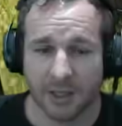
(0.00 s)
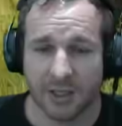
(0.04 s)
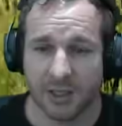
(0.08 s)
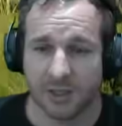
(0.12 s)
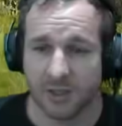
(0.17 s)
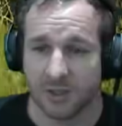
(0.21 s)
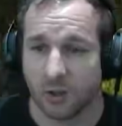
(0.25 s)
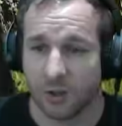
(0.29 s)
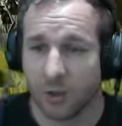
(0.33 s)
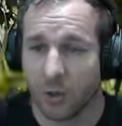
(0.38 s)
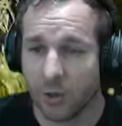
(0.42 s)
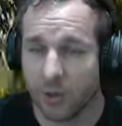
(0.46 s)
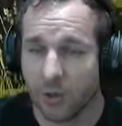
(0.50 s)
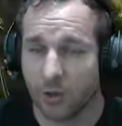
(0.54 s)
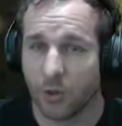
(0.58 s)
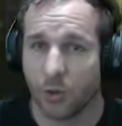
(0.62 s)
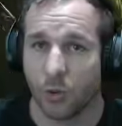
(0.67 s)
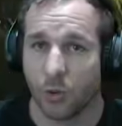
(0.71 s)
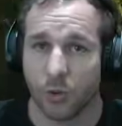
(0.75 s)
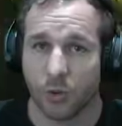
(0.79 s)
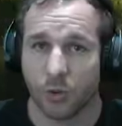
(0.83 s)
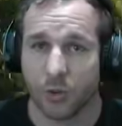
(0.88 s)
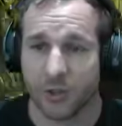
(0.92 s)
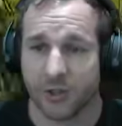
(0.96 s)
To learn
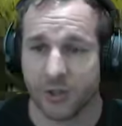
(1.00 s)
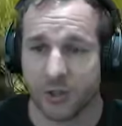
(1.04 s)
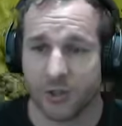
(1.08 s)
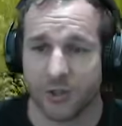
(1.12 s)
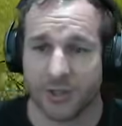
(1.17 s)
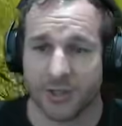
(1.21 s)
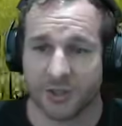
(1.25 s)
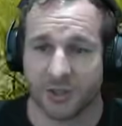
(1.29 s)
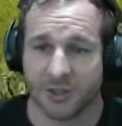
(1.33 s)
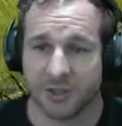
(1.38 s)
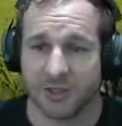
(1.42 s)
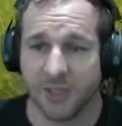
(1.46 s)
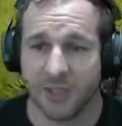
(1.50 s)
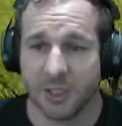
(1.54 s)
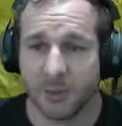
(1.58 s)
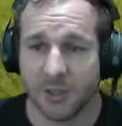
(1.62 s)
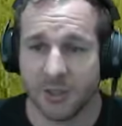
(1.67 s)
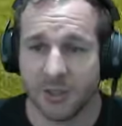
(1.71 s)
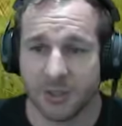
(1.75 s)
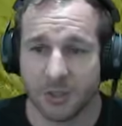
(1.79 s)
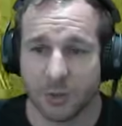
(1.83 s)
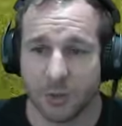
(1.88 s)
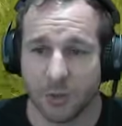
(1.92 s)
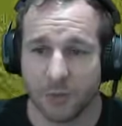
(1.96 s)
all your extracts. So
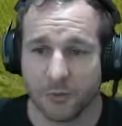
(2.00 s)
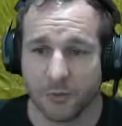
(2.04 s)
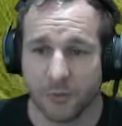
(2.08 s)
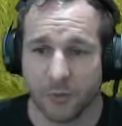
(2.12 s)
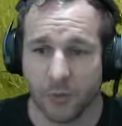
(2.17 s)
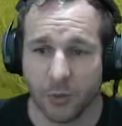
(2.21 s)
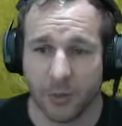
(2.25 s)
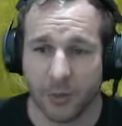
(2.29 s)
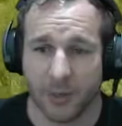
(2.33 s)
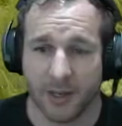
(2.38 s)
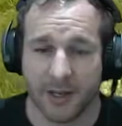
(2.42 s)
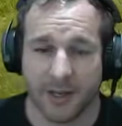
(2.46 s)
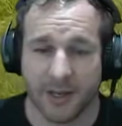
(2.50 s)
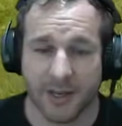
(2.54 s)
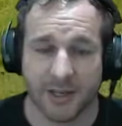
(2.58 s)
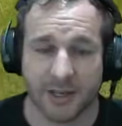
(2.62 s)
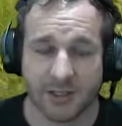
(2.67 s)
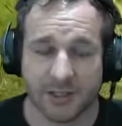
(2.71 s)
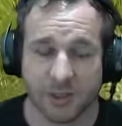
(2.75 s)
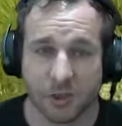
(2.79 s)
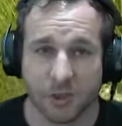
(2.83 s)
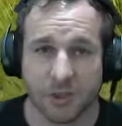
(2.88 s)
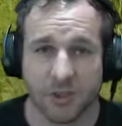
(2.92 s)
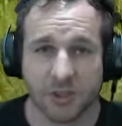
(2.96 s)
ZB-014 and
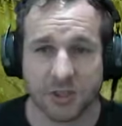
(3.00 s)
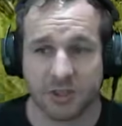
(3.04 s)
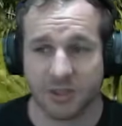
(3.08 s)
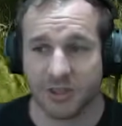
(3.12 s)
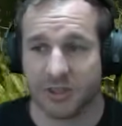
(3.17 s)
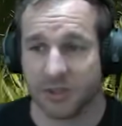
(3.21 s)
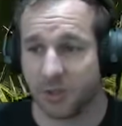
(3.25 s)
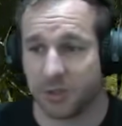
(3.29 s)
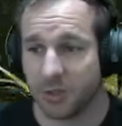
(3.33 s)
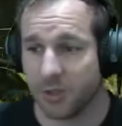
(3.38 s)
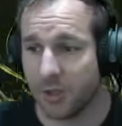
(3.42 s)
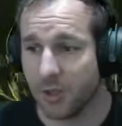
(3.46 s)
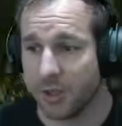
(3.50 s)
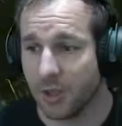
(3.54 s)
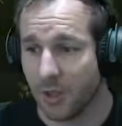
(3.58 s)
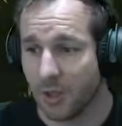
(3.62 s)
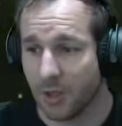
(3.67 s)
Outskirts is actually